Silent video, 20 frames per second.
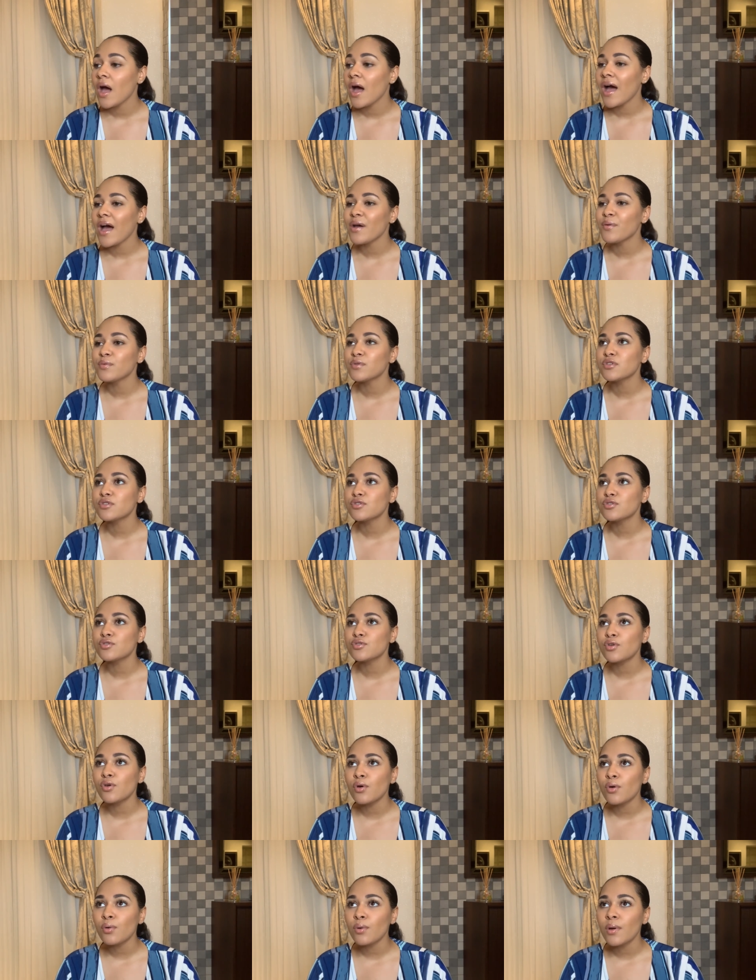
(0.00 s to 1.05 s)
I was
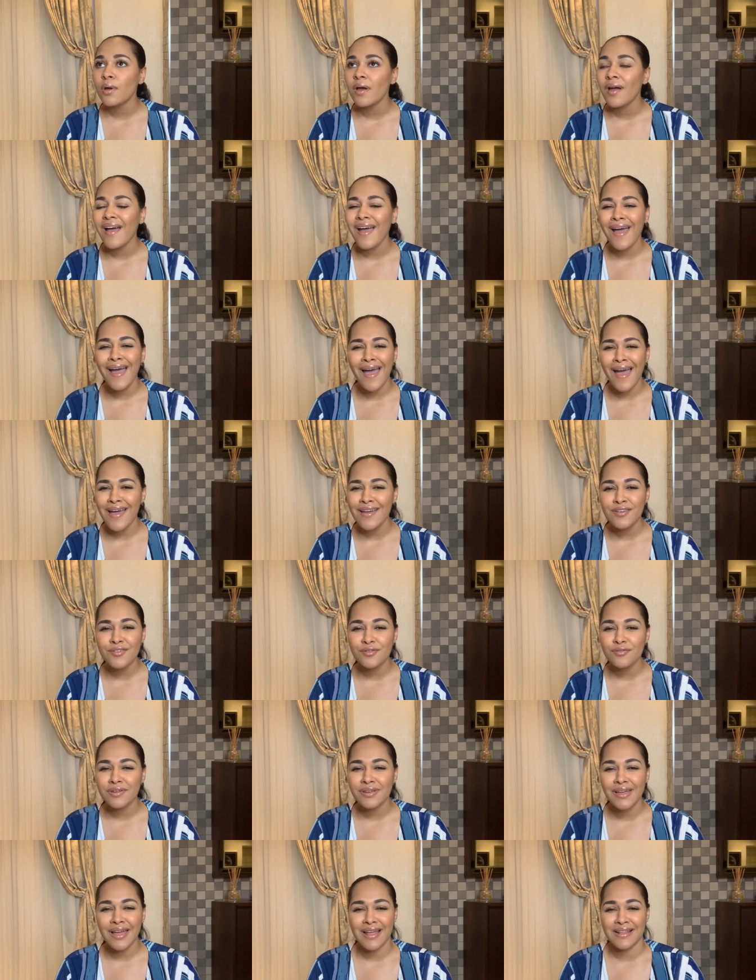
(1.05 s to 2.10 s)
so
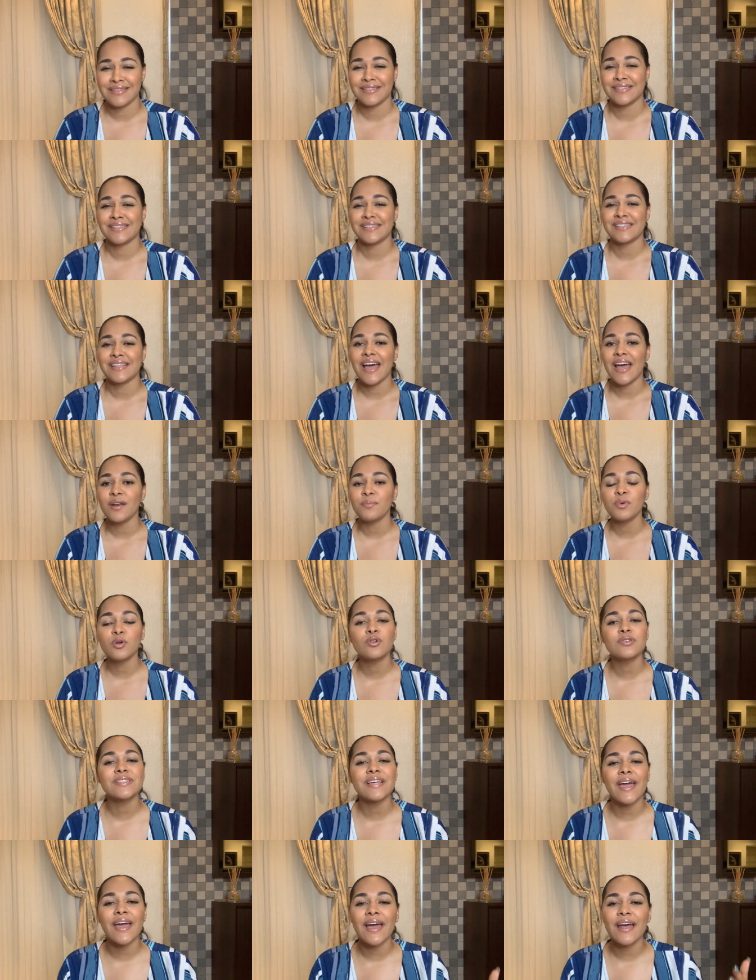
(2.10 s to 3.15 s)
angry and sad
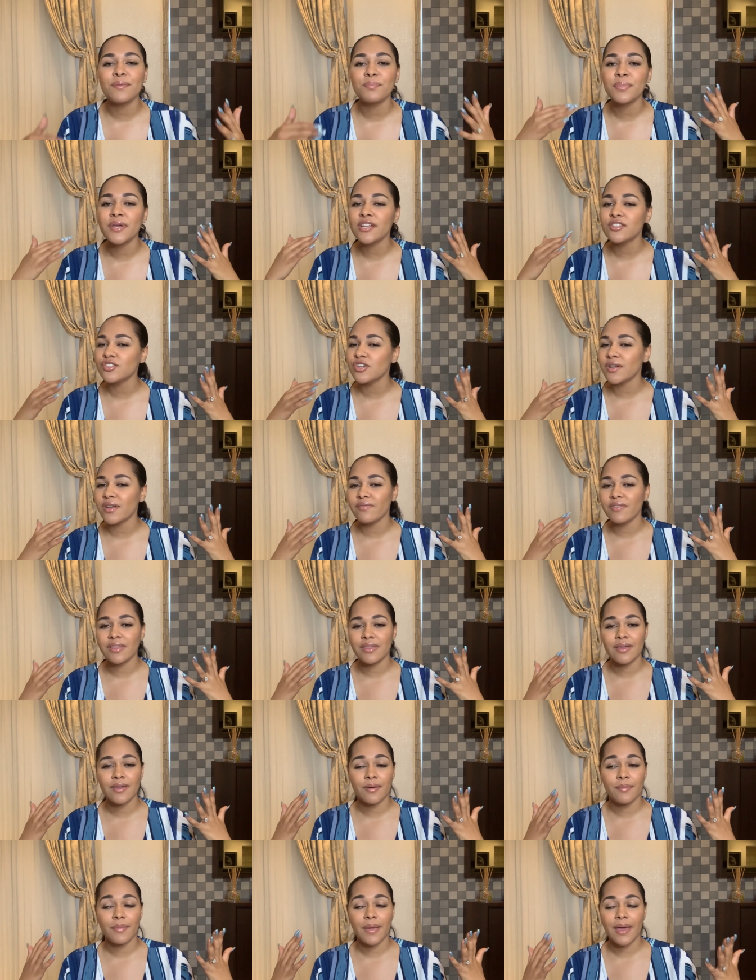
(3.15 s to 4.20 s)
because I had pictured
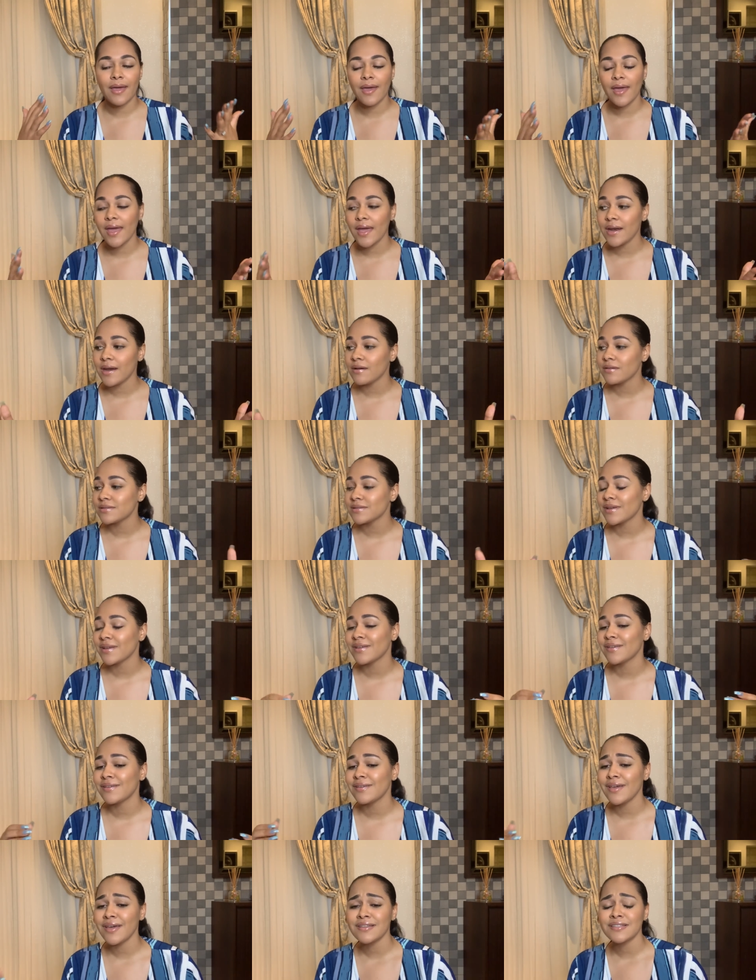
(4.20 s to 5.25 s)
everything in my head. I was like,
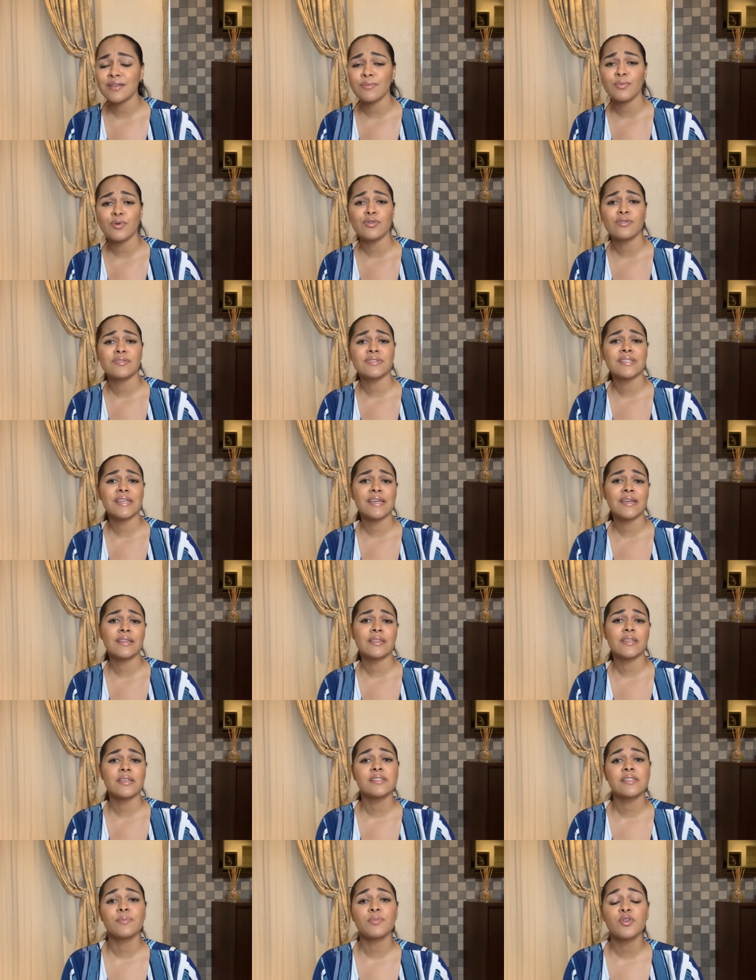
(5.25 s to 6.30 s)
yes, I'm going to take
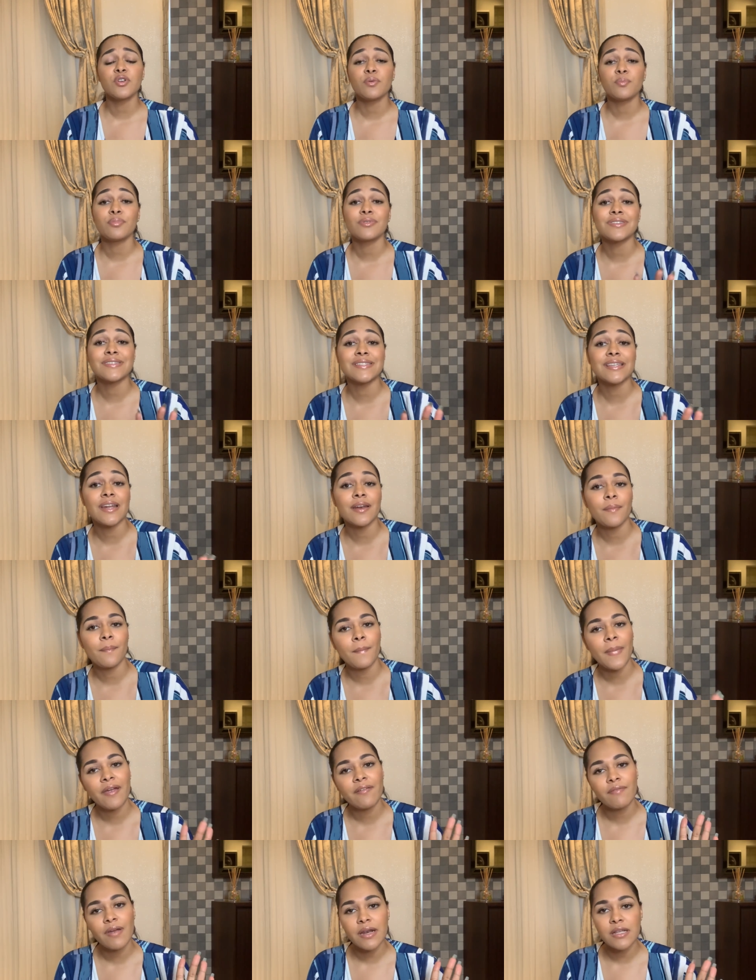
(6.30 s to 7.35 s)
this. I'm going to present
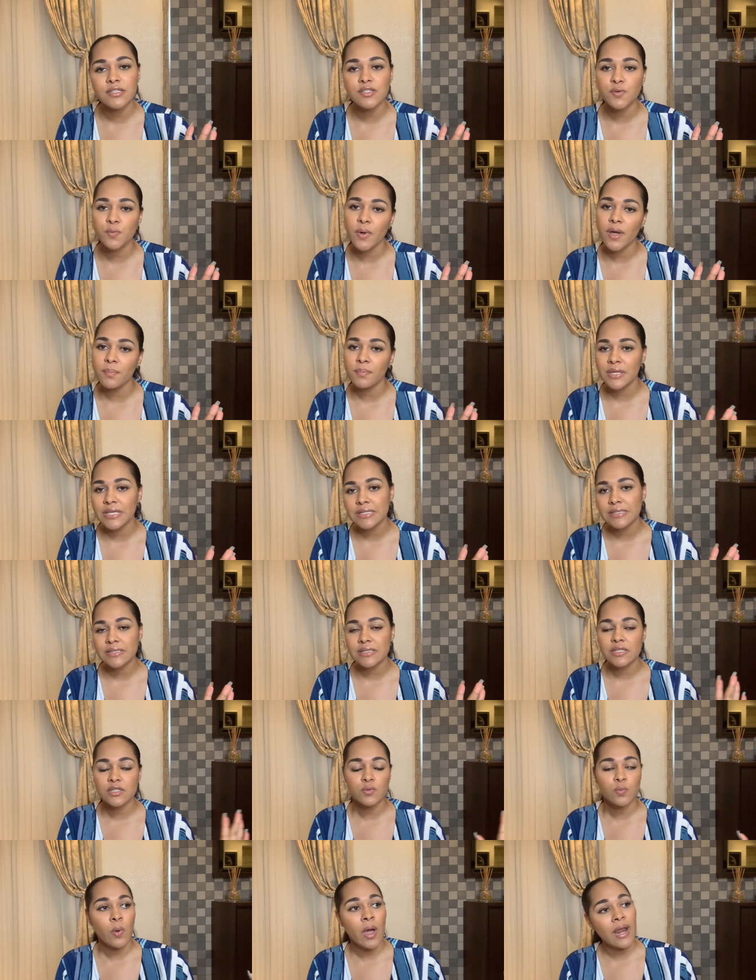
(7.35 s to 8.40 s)
my ready-to-wear
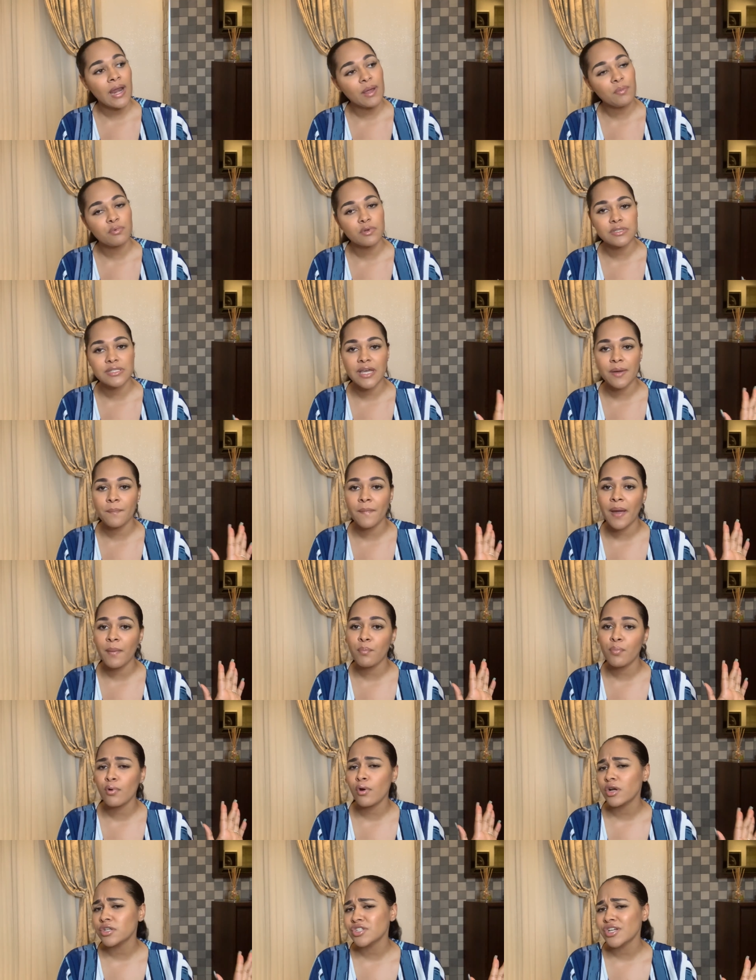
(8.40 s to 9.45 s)
pieces while I present my
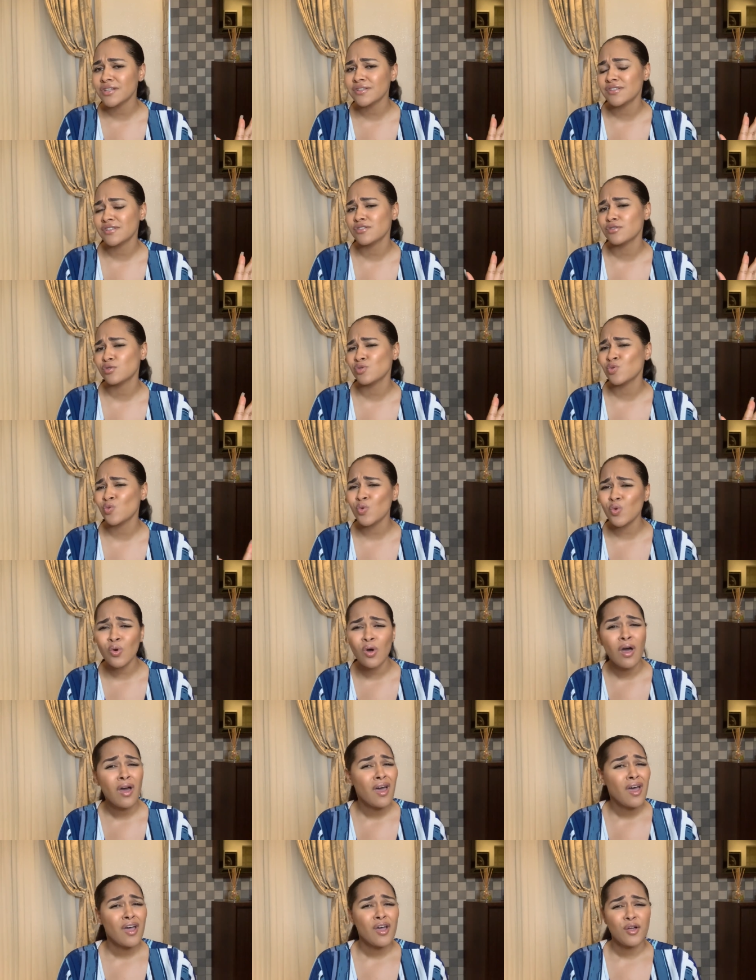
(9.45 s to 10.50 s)
projects in school.
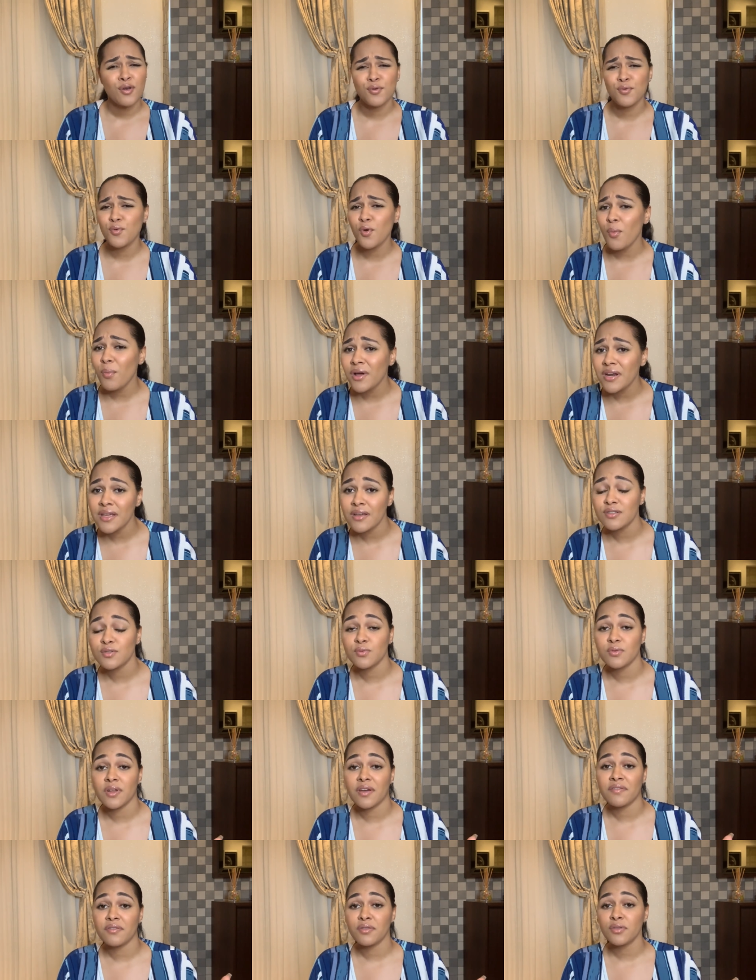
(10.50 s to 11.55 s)
Nobody else
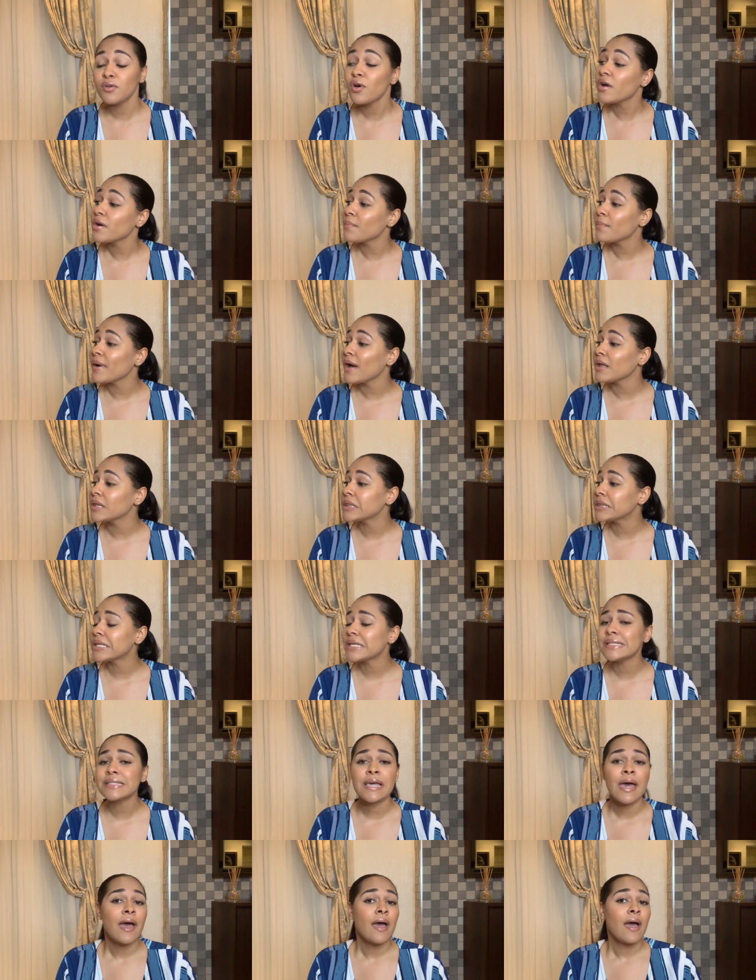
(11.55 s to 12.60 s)
would have thought about this.